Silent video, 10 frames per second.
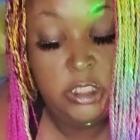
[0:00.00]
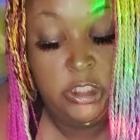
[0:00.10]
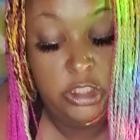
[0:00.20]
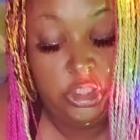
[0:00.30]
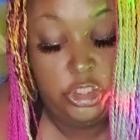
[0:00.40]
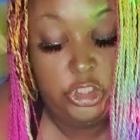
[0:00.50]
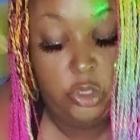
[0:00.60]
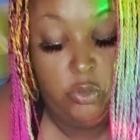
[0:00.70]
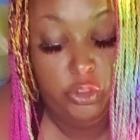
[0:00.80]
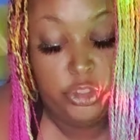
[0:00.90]
This is a
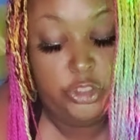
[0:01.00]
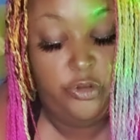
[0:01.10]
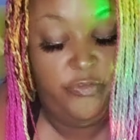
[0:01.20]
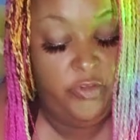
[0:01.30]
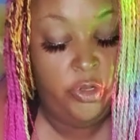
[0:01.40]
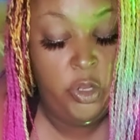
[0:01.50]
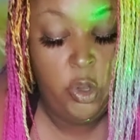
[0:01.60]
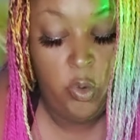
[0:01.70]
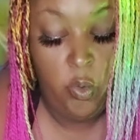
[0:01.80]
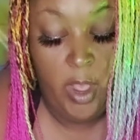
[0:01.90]
shoulder surfer
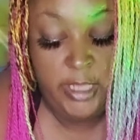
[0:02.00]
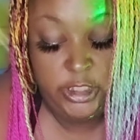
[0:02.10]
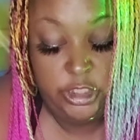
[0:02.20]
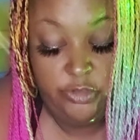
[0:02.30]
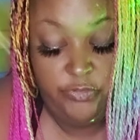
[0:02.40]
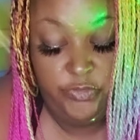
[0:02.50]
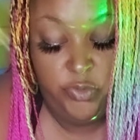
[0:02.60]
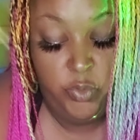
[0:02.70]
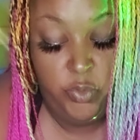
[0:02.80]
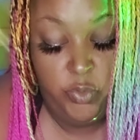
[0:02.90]
watching a
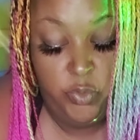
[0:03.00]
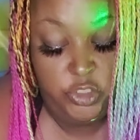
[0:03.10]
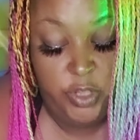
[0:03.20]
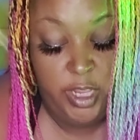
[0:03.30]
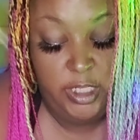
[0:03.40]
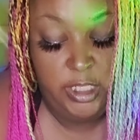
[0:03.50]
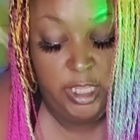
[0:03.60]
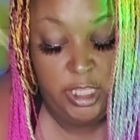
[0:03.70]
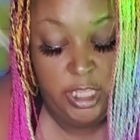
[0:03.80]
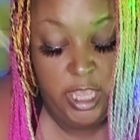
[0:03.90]
few weeks trying to
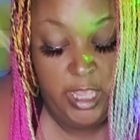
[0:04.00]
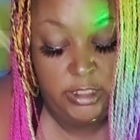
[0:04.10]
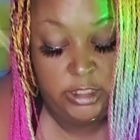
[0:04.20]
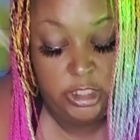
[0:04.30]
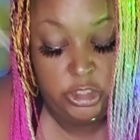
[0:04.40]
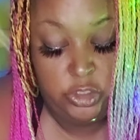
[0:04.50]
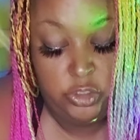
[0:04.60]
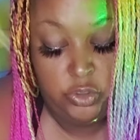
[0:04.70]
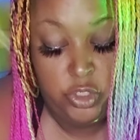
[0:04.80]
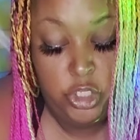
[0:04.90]
gain your access
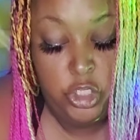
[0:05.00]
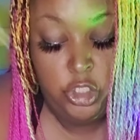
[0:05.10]
to